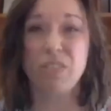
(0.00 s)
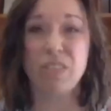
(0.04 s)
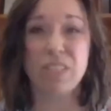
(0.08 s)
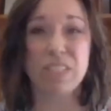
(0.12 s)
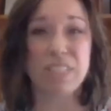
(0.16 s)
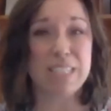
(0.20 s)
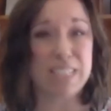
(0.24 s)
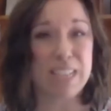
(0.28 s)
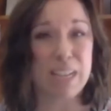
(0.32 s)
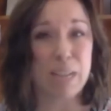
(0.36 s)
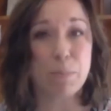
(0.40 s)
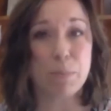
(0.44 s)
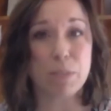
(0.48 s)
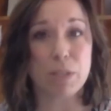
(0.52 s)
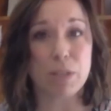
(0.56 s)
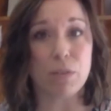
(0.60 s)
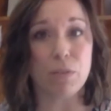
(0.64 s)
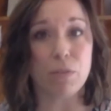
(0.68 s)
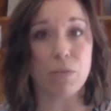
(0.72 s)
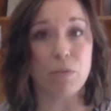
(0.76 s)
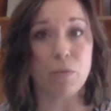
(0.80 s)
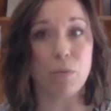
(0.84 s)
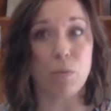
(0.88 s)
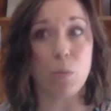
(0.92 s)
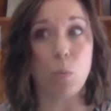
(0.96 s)
or even tips
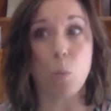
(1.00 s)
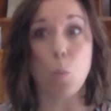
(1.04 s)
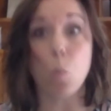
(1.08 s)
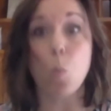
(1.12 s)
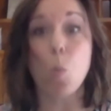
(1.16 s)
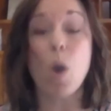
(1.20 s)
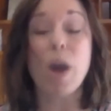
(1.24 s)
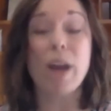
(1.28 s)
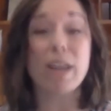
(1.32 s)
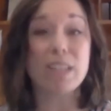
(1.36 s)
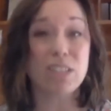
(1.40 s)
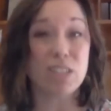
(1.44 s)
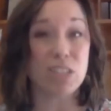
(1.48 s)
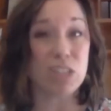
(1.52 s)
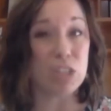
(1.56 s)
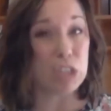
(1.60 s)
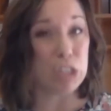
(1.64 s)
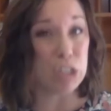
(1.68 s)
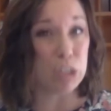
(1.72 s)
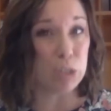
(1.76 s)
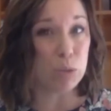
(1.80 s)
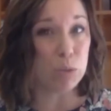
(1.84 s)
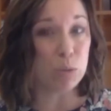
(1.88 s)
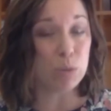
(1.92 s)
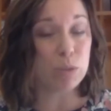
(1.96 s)
of what to
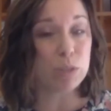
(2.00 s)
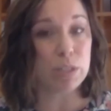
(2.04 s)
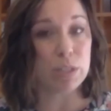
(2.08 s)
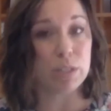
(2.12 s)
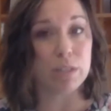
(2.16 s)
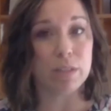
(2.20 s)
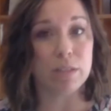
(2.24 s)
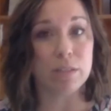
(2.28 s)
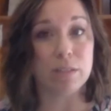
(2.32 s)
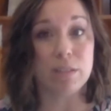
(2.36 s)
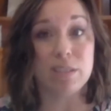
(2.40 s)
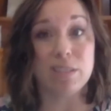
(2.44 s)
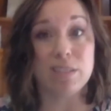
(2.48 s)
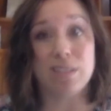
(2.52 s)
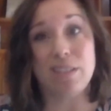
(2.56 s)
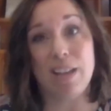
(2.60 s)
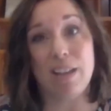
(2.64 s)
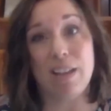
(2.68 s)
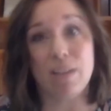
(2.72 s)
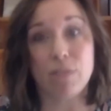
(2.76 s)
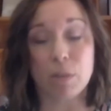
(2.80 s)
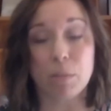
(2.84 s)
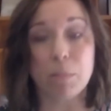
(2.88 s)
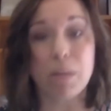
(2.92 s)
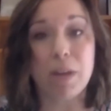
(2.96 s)
do to
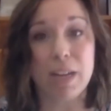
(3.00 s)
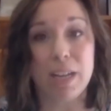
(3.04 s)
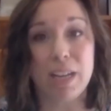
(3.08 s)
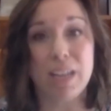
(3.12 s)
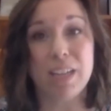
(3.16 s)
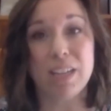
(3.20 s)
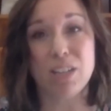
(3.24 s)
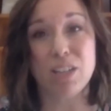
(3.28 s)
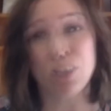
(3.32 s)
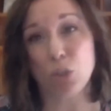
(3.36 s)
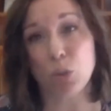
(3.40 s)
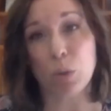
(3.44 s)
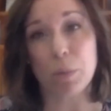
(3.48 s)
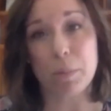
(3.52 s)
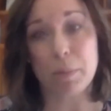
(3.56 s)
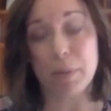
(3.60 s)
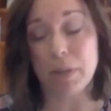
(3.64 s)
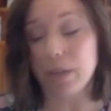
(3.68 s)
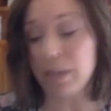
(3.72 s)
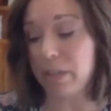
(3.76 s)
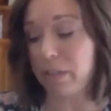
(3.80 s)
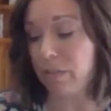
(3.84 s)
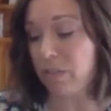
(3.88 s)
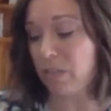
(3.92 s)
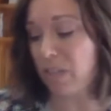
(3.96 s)
save the money in a short
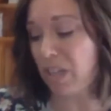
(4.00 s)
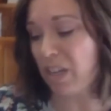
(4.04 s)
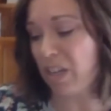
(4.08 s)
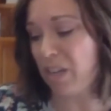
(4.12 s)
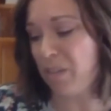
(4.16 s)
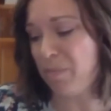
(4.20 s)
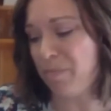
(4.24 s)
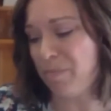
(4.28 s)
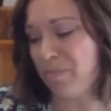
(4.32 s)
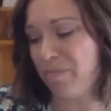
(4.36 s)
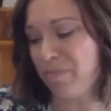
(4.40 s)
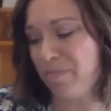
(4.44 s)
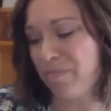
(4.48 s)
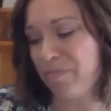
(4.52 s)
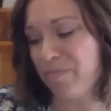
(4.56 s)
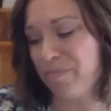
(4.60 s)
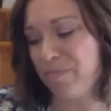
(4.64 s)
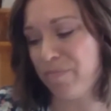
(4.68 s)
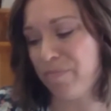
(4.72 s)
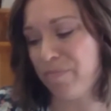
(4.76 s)
period of time?